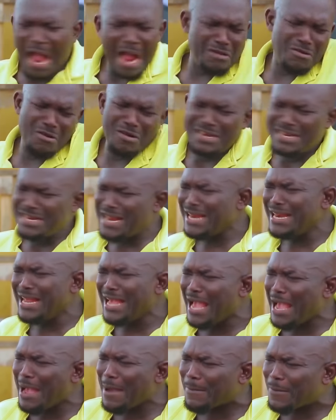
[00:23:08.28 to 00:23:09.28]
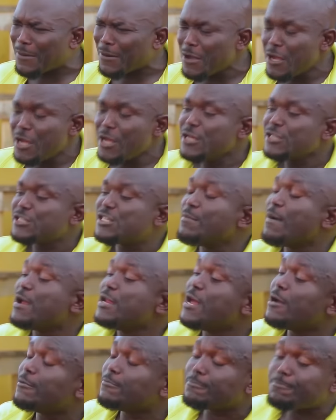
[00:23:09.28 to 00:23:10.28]
I don't need any help. See,
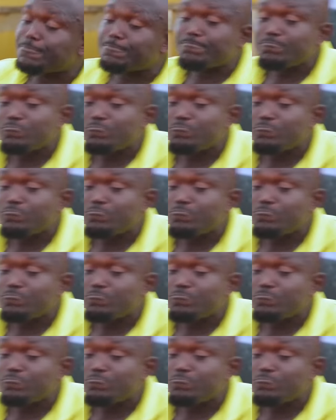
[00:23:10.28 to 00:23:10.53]
my dear,